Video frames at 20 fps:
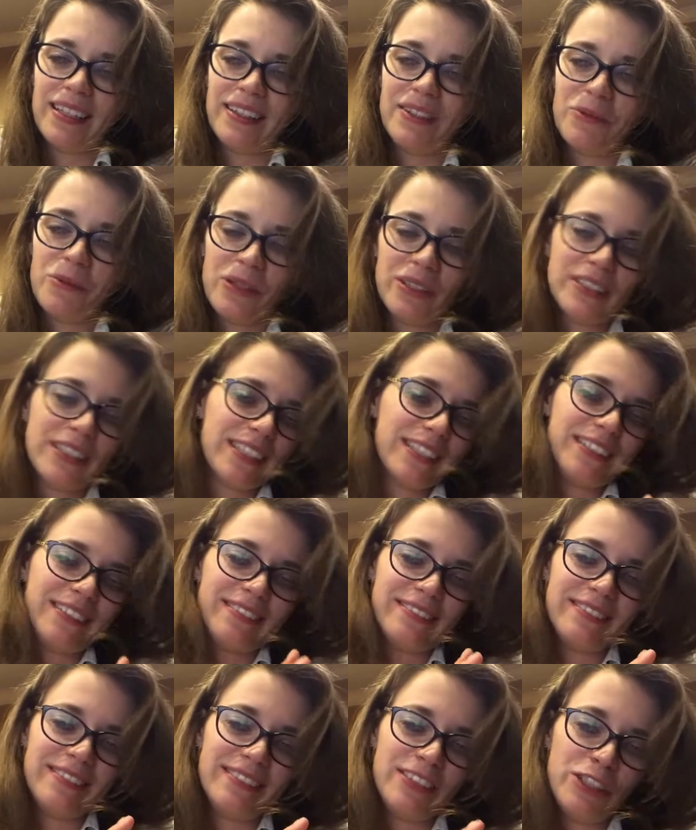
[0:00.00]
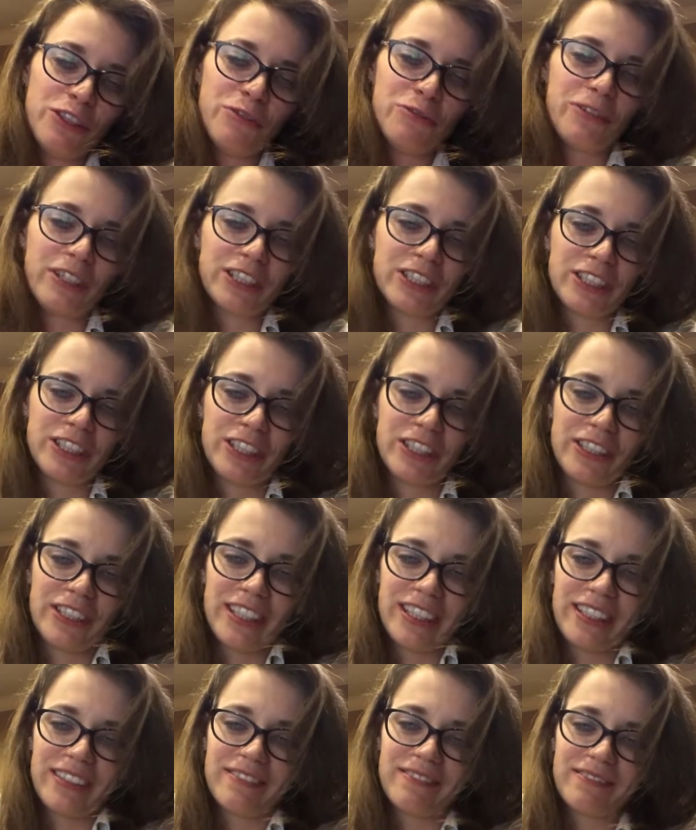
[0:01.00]
the ones that didn't
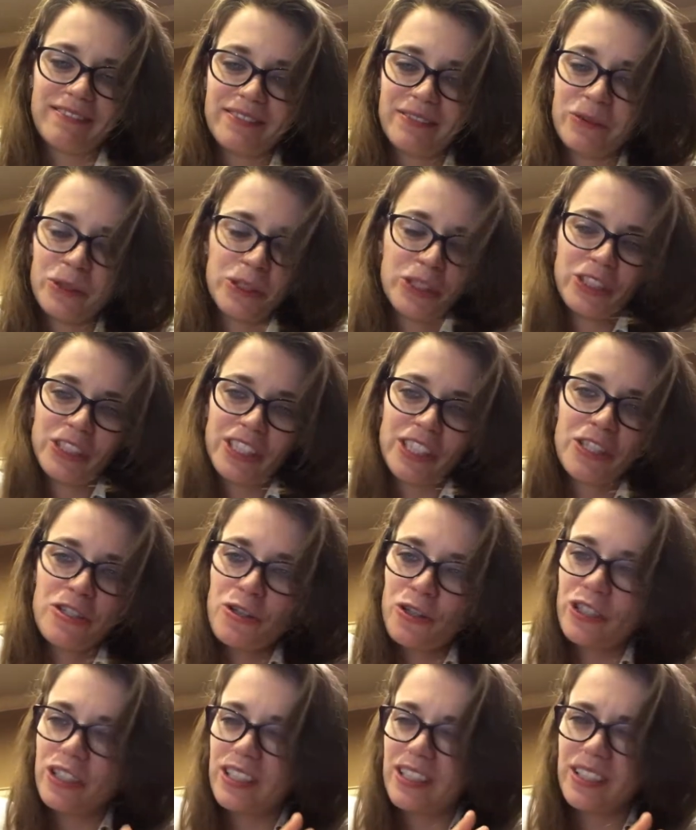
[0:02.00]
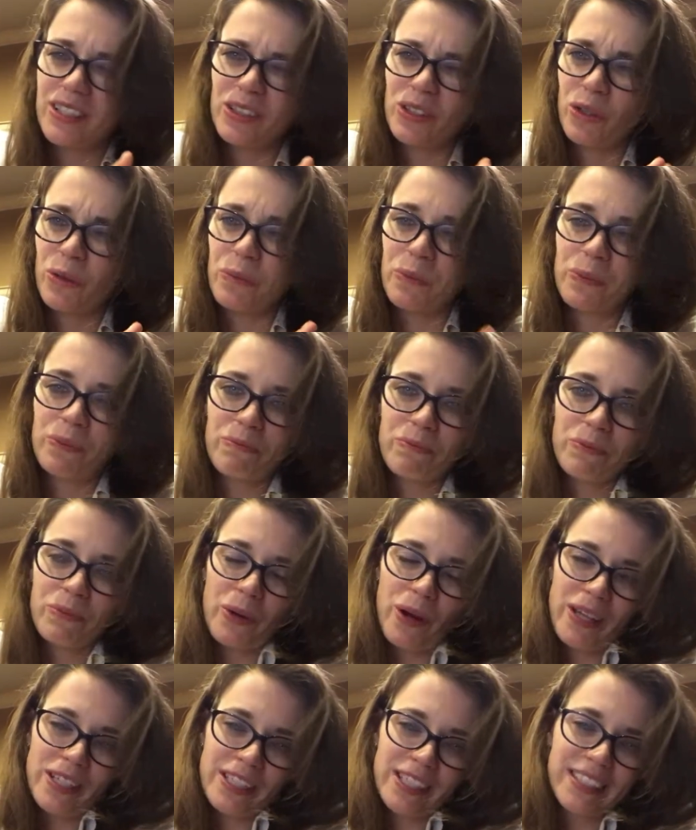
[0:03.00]
necessarily were just interested in your
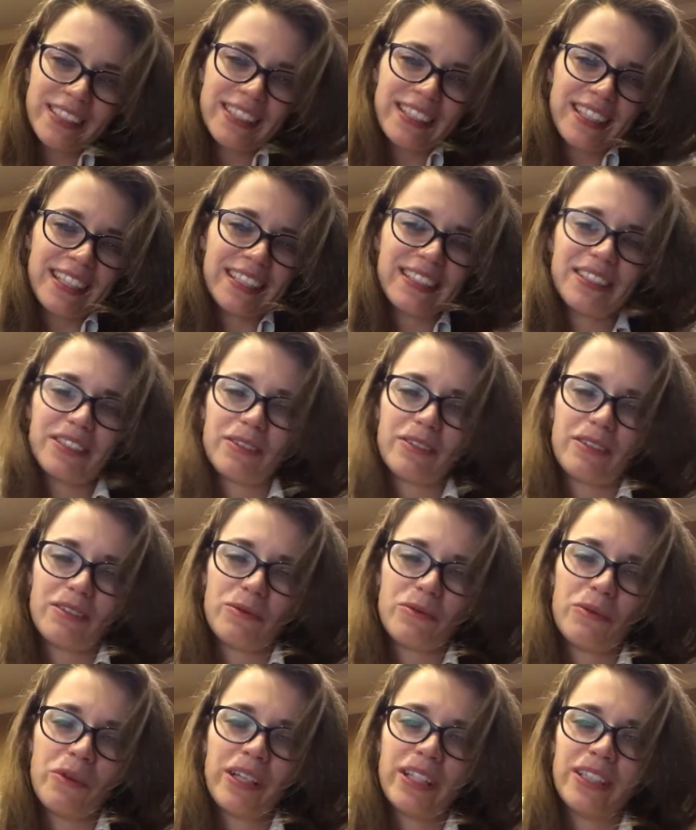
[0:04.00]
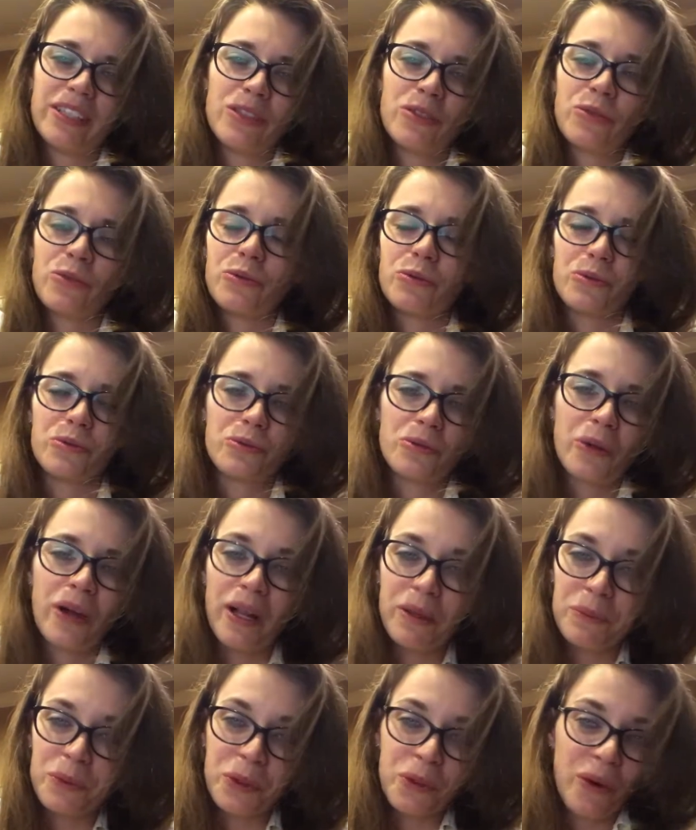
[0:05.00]
project and wanted to
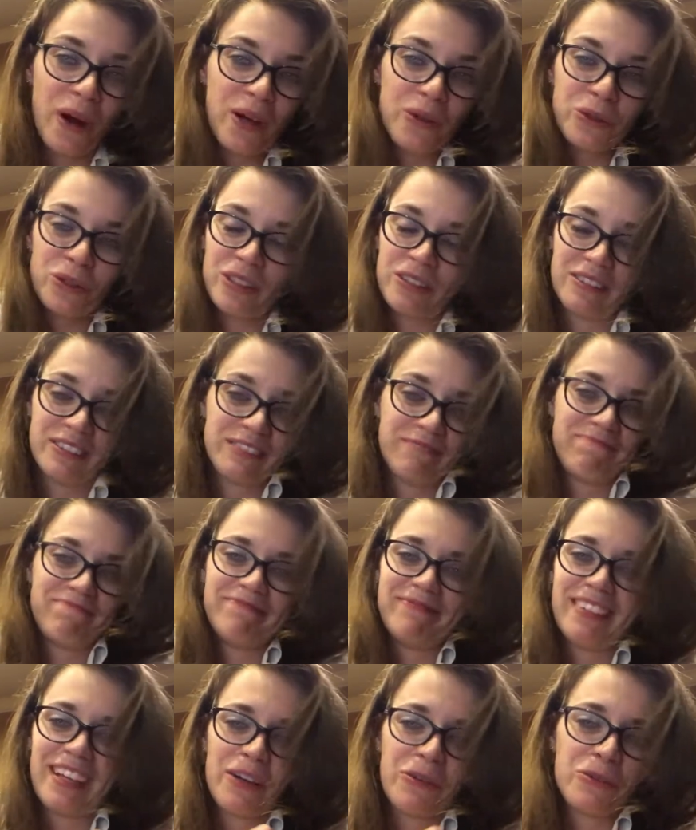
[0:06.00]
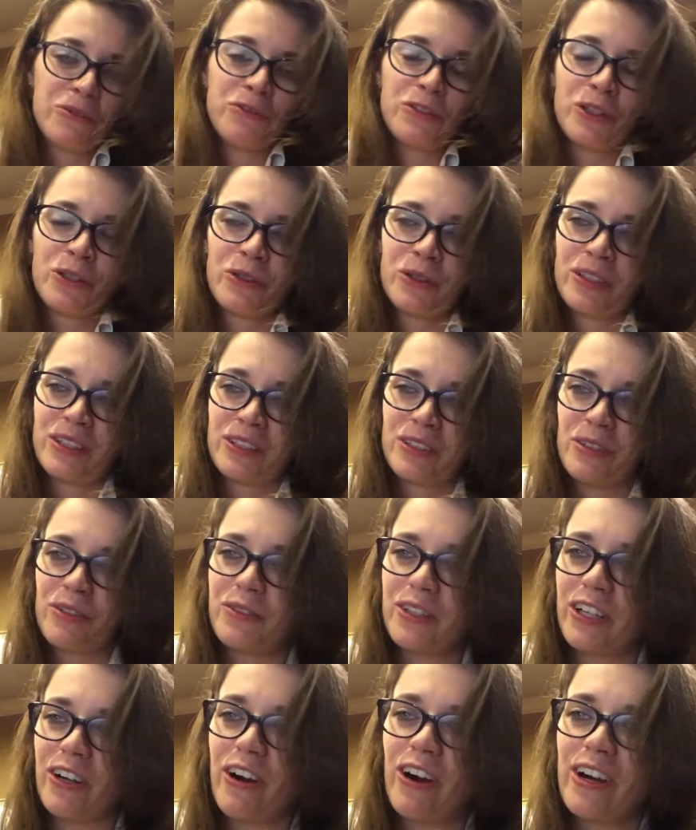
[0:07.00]
help you out of the goodness of
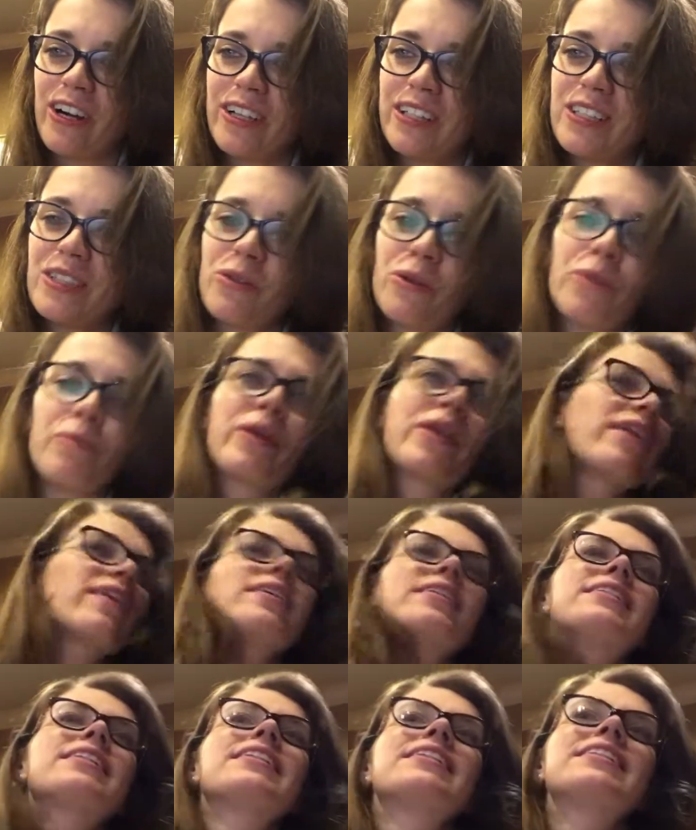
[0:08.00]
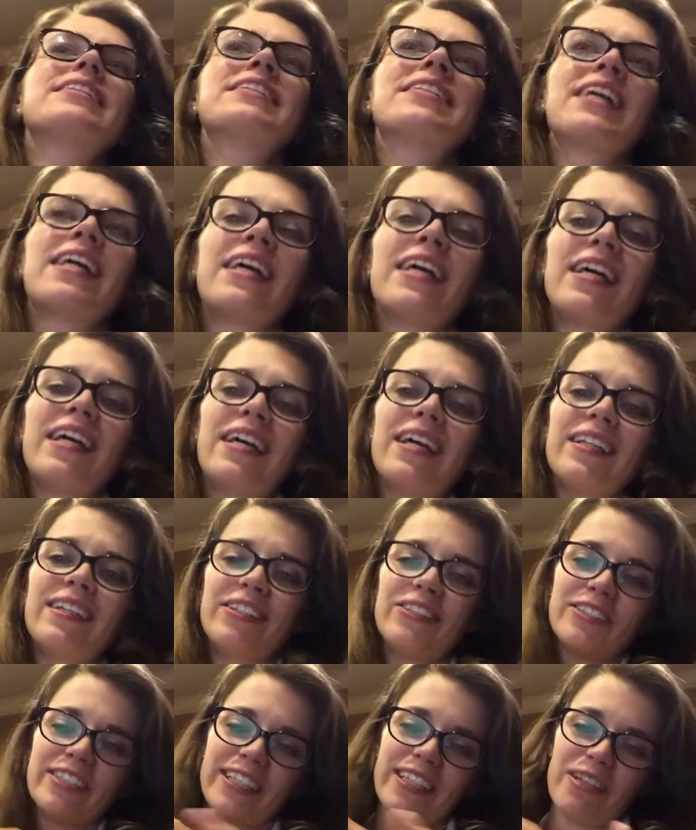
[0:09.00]
their heart, or because
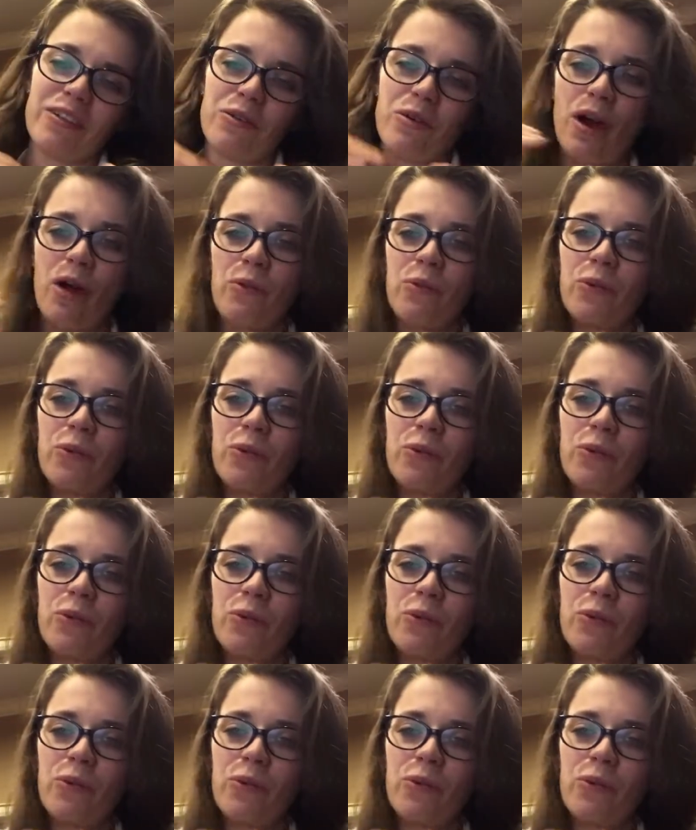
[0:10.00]
there's like a